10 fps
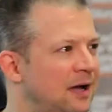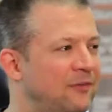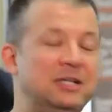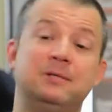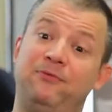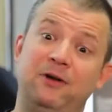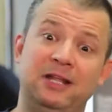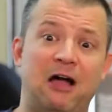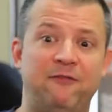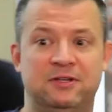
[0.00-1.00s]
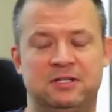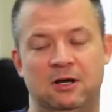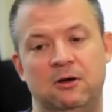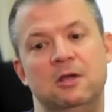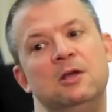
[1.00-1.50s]
I've seen some funny outfits,
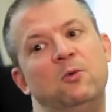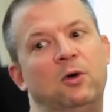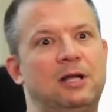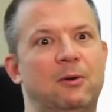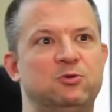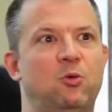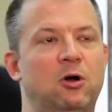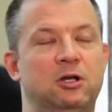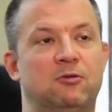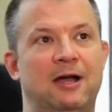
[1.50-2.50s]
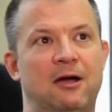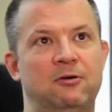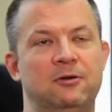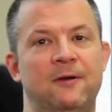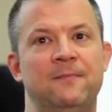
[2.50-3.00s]
though. One guy was walking
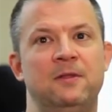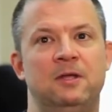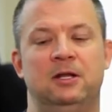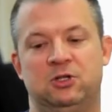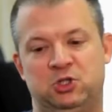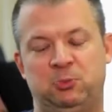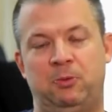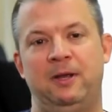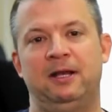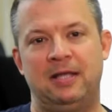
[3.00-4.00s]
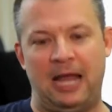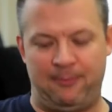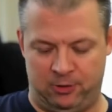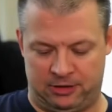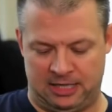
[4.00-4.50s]
around in a Superman
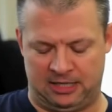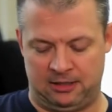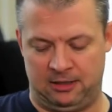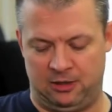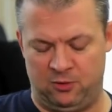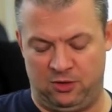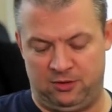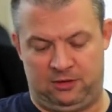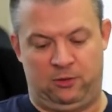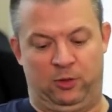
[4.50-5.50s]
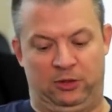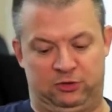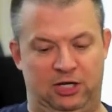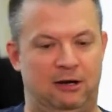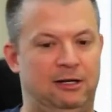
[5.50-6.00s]
cape with, like, a
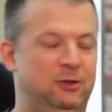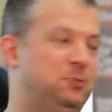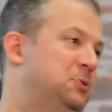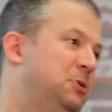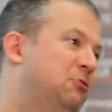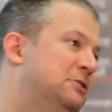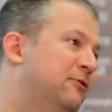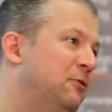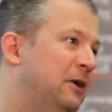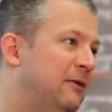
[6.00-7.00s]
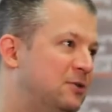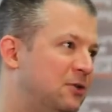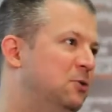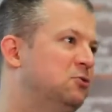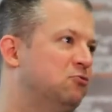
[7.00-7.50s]
wheelchair. He was supposed to be Christopher Reeve, which I
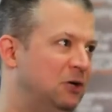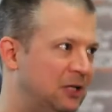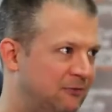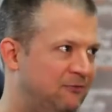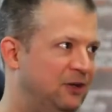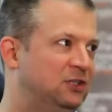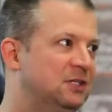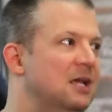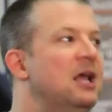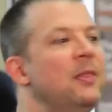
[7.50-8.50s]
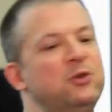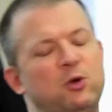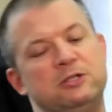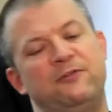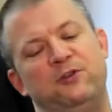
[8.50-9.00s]
thought was really vicious. There's
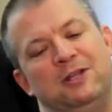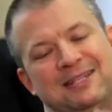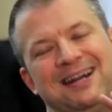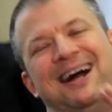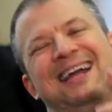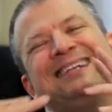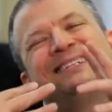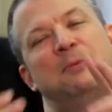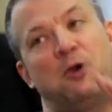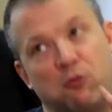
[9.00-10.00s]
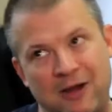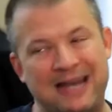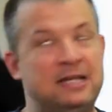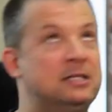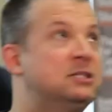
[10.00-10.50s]
always a few that tie in some
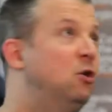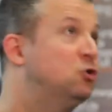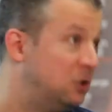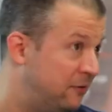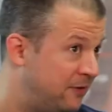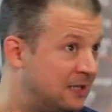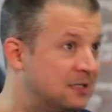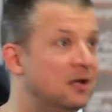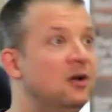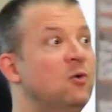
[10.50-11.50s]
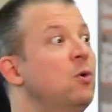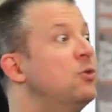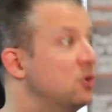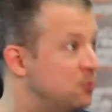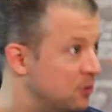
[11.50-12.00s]
horrendous social event
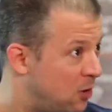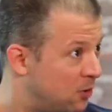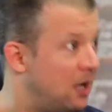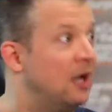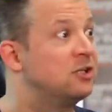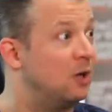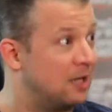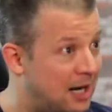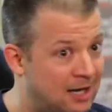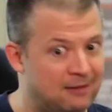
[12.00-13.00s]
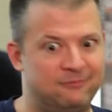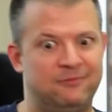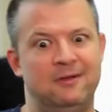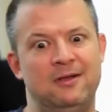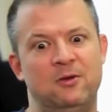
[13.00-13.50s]
with what's been going on, so I kind
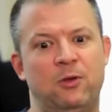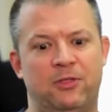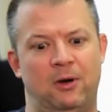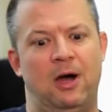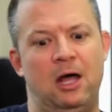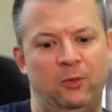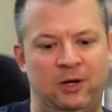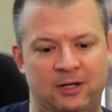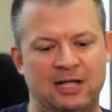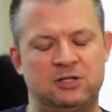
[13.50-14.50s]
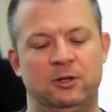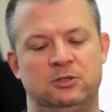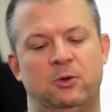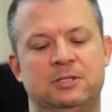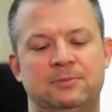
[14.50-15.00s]
of, without Halloween, that's
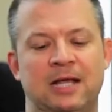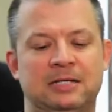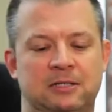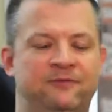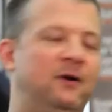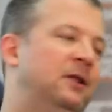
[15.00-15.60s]
always some tasteless, funny